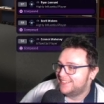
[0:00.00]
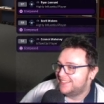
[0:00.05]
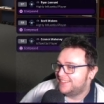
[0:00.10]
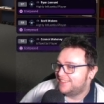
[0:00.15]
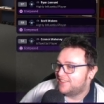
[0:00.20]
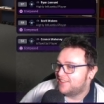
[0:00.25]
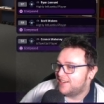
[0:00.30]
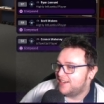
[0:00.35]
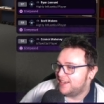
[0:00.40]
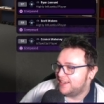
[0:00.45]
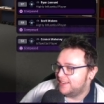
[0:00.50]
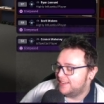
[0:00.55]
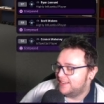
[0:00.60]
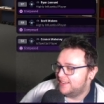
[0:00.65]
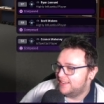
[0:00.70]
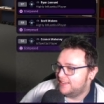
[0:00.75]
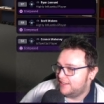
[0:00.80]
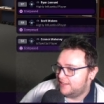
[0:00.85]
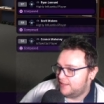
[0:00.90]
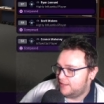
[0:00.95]
All right.
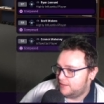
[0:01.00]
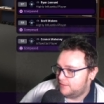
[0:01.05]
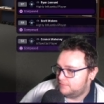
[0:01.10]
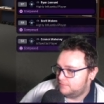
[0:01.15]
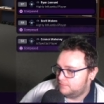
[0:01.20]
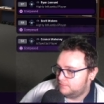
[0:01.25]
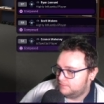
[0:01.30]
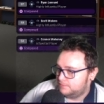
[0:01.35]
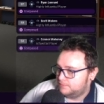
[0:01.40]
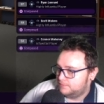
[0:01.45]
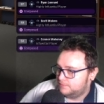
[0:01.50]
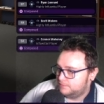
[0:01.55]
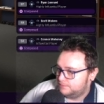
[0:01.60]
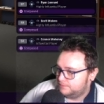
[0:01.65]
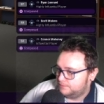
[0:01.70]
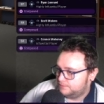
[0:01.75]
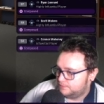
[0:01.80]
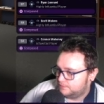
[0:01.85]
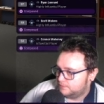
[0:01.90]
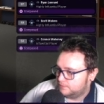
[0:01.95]
Um,
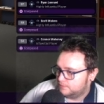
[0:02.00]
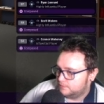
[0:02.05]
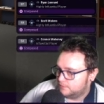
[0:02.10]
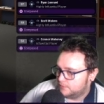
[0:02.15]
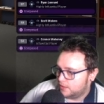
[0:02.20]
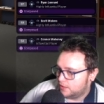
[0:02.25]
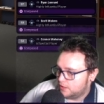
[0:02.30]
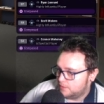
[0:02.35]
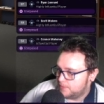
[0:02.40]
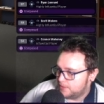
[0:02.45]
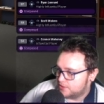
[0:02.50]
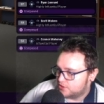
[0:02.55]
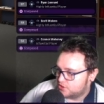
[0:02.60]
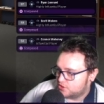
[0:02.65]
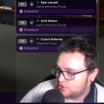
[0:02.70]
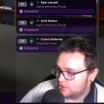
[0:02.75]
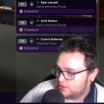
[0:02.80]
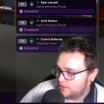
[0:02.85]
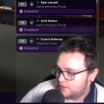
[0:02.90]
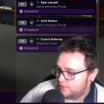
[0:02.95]
I'm going to be
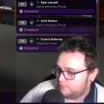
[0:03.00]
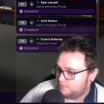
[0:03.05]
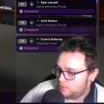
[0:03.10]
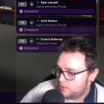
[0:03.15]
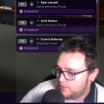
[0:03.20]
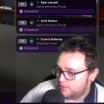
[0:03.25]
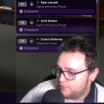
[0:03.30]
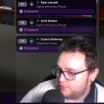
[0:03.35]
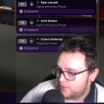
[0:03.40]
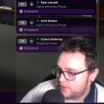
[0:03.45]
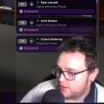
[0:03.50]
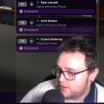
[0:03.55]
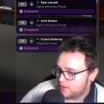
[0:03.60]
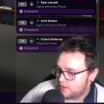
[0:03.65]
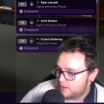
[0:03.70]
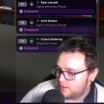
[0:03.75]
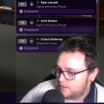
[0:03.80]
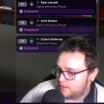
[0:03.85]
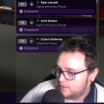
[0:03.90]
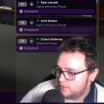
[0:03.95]
assertive. Point the
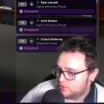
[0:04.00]
finger.